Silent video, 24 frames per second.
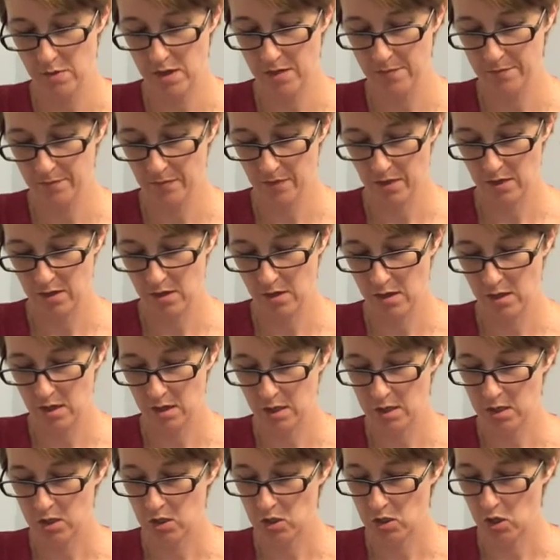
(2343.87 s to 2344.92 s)
me.
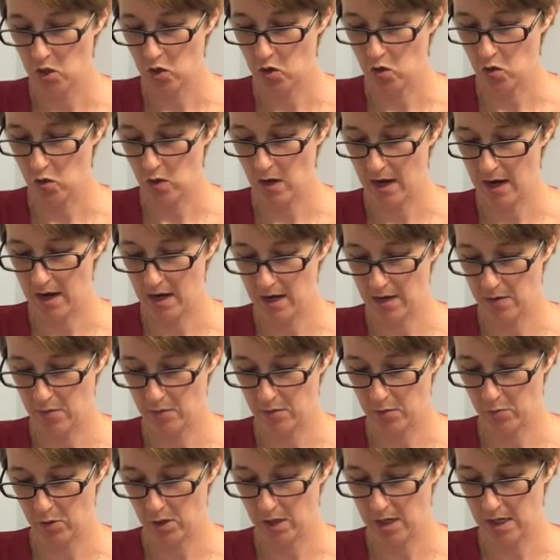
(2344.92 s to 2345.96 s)
So I
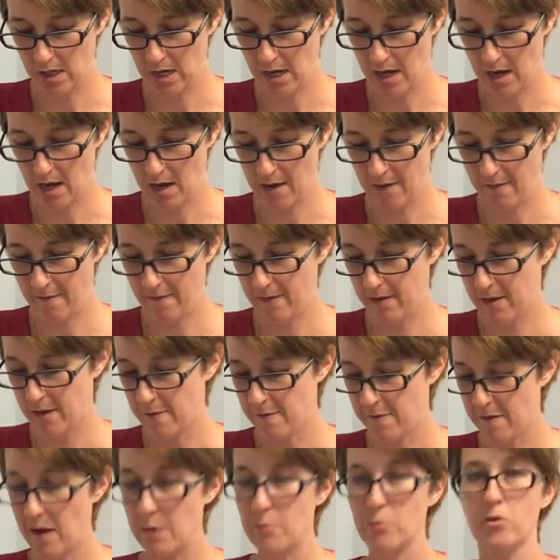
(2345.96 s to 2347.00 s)
was working on the
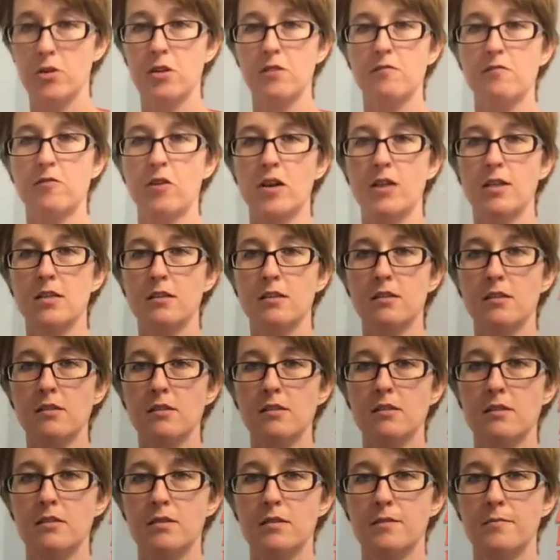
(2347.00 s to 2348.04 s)
Fibery
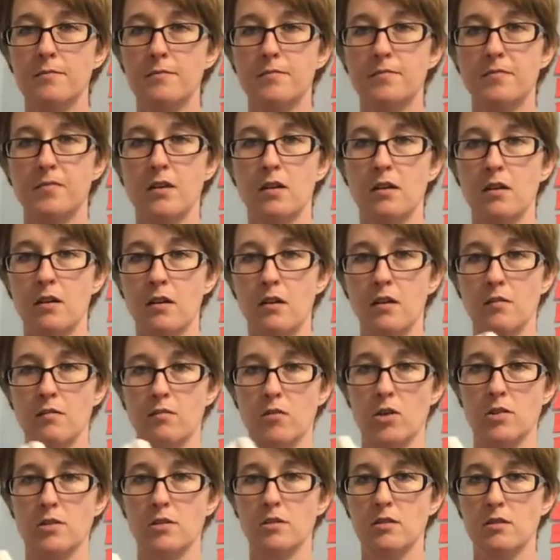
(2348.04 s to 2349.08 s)
Friends
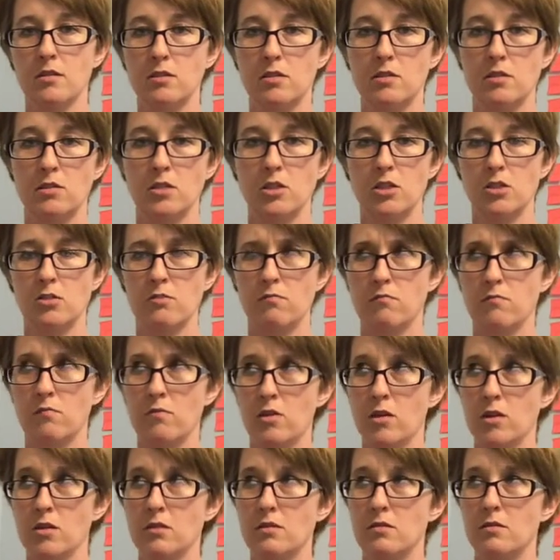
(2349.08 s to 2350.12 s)
Frosted,
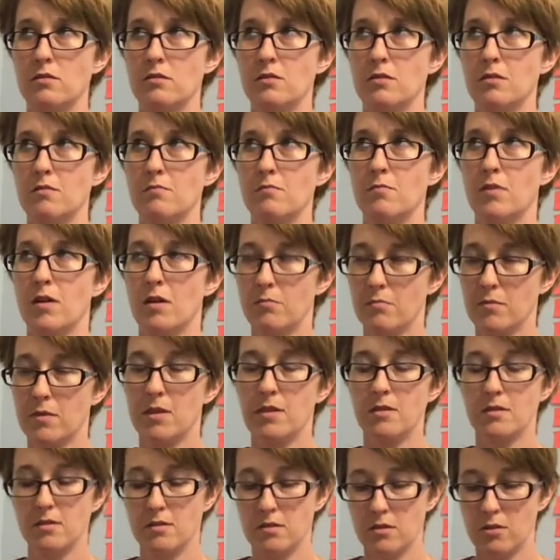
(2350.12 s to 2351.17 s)
Frosted
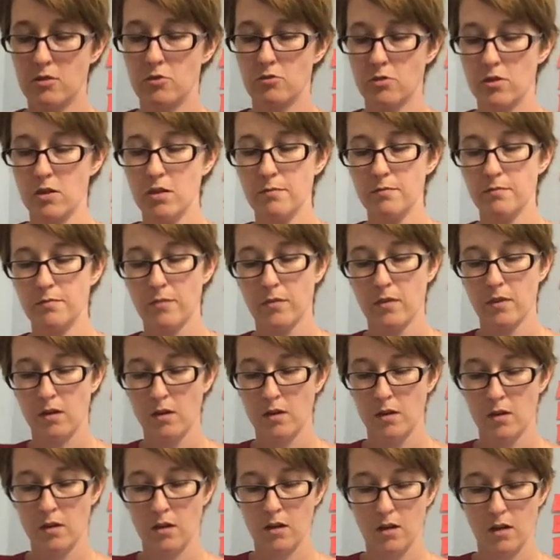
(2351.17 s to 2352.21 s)
Pumpkin Stitchery.
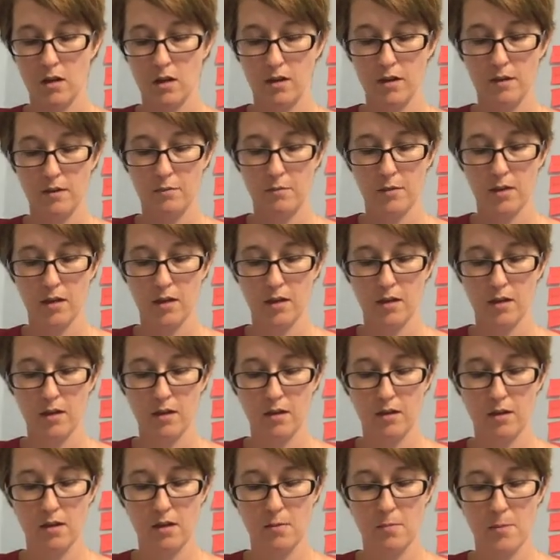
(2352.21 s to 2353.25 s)
Um,
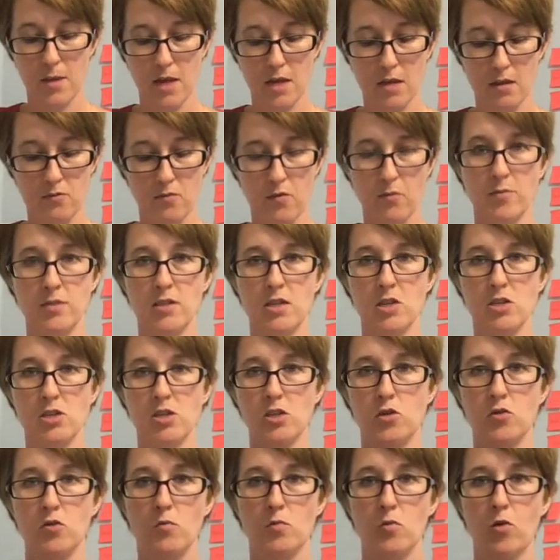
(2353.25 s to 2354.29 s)
and Amanda from
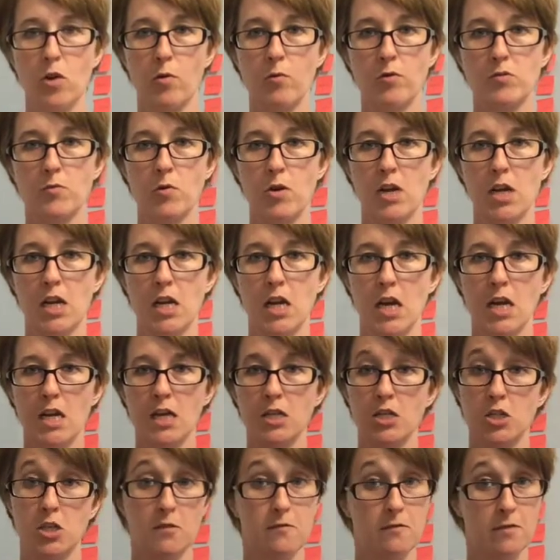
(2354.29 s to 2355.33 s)
Stitching You and More was working on
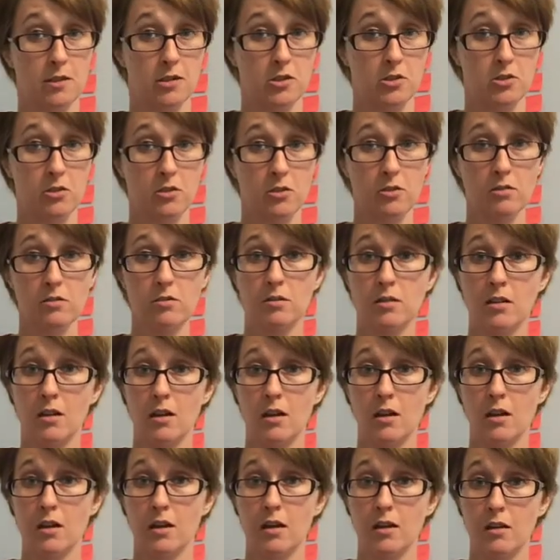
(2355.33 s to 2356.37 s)
it. She finished hers. Uh,
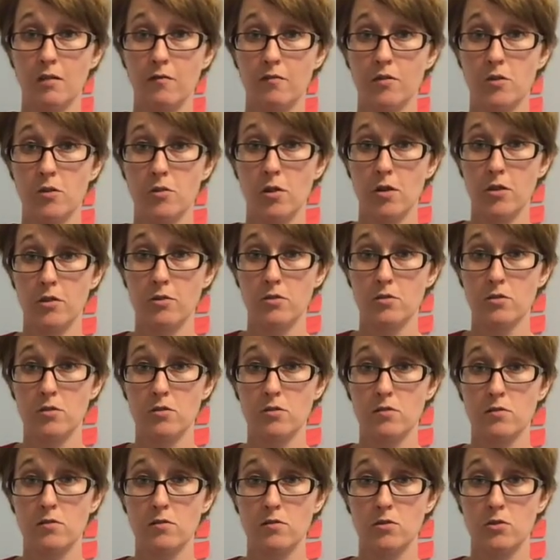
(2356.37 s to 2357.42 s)
a few
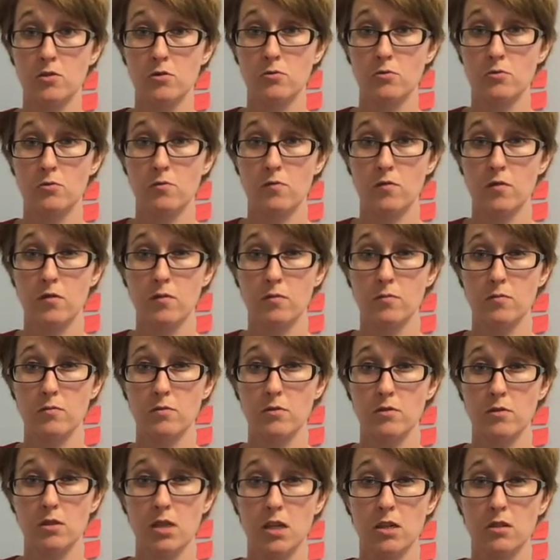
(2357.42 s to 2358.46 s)
others, Sue from
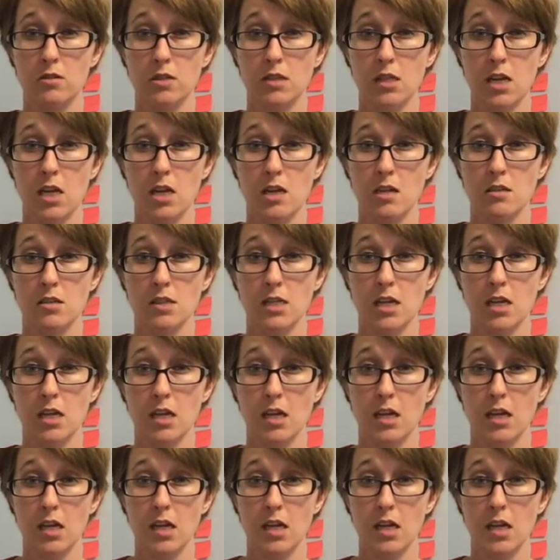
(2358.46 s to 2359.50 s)
Two Tangled Skeins
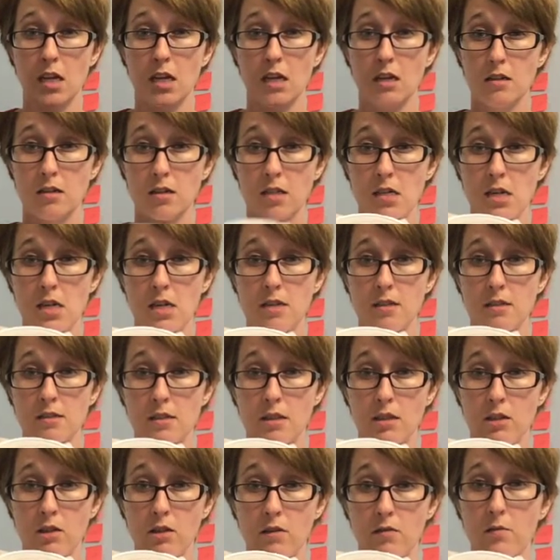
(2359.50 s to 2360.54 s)
and
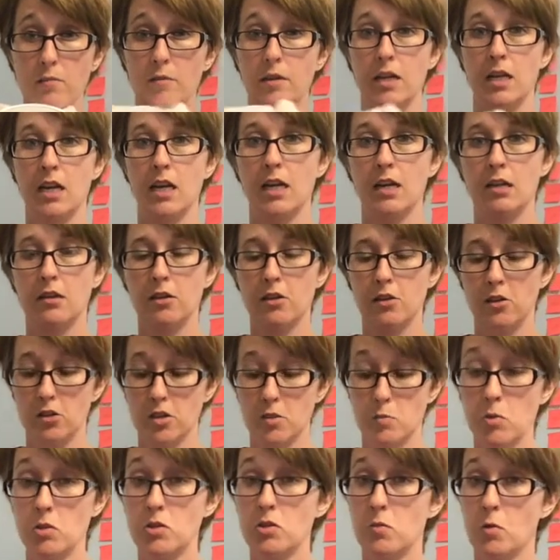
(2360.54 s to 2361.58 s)
Sarah from the Canadian Knit are
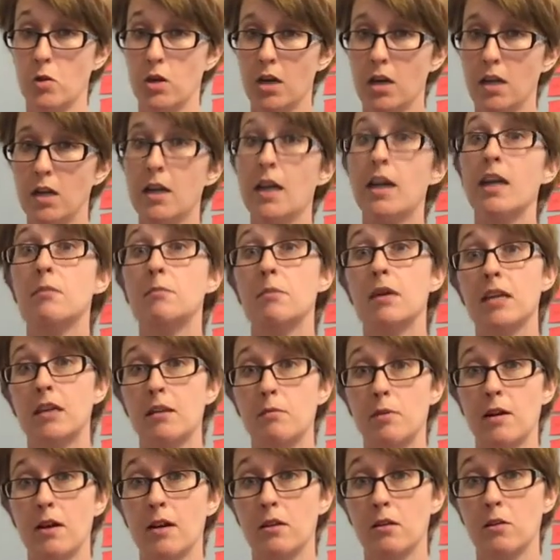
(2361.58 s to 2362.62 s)
supposed to work on it, and Mandy
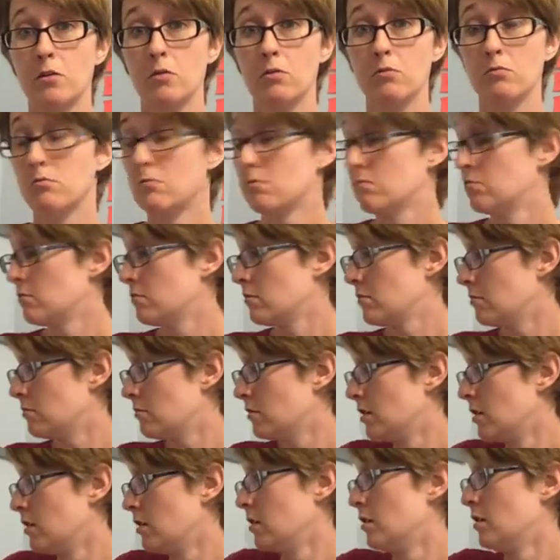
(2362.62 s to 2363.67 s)
Pinecone.
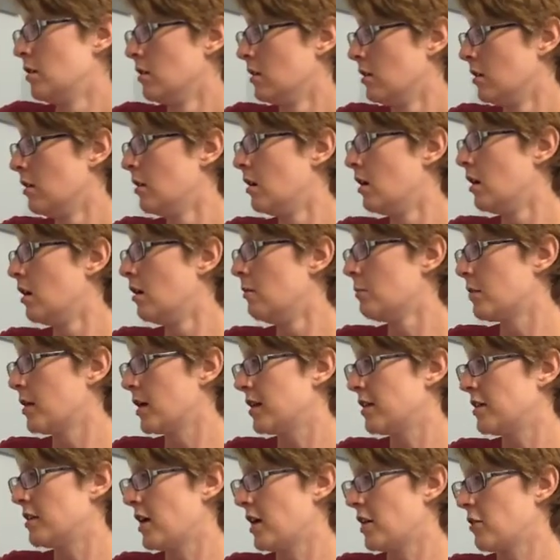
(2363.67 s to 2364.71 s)

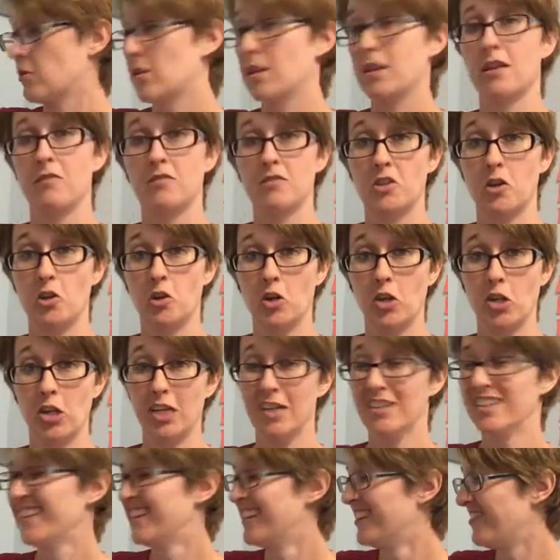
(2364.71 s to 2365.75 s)
But I don't think they've started it
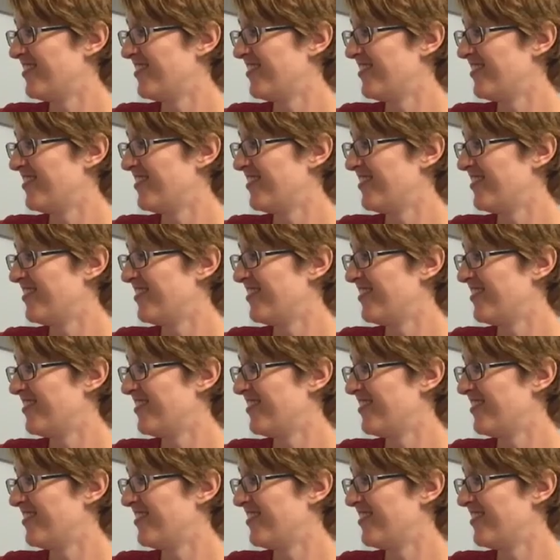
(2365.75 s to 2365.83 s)
yet.